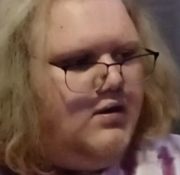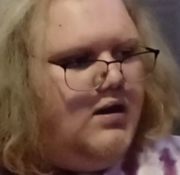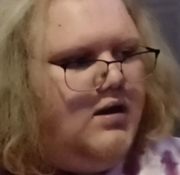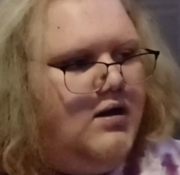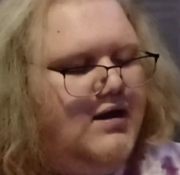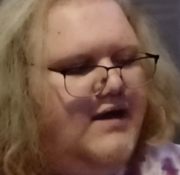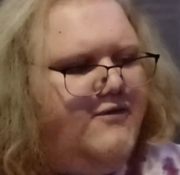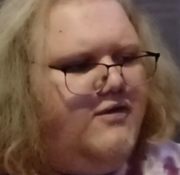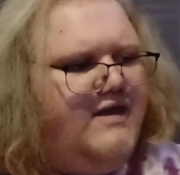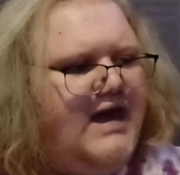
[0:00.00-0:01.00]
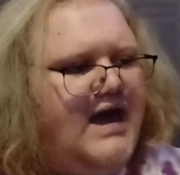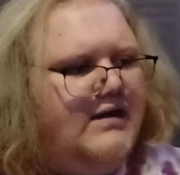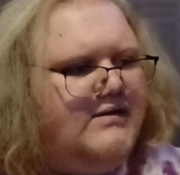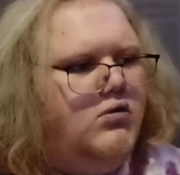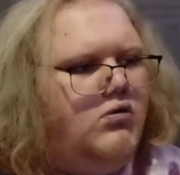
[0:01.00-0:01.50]
Either that
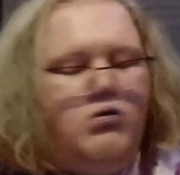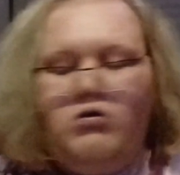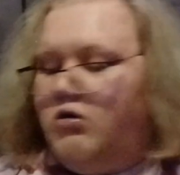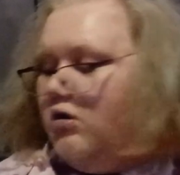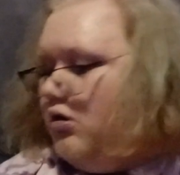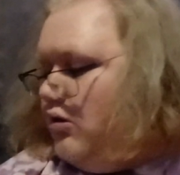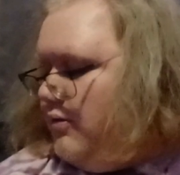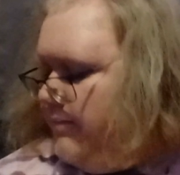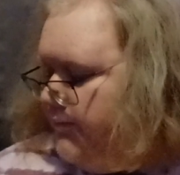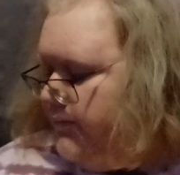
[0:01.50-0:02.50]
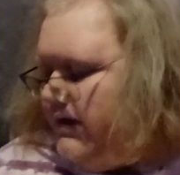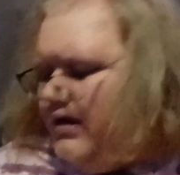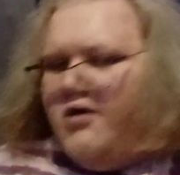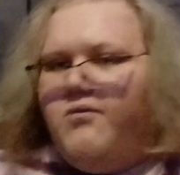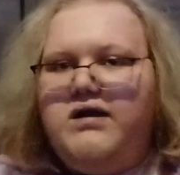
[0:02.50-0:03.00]
or
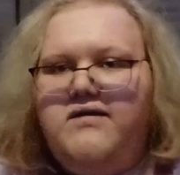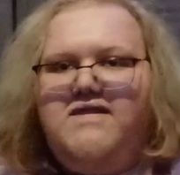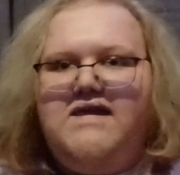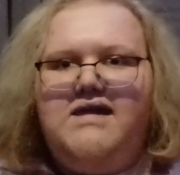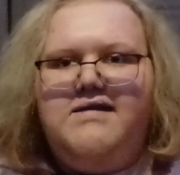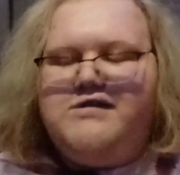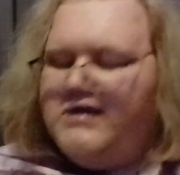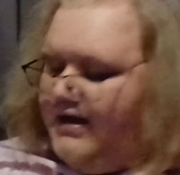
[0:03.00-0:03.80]
one of these.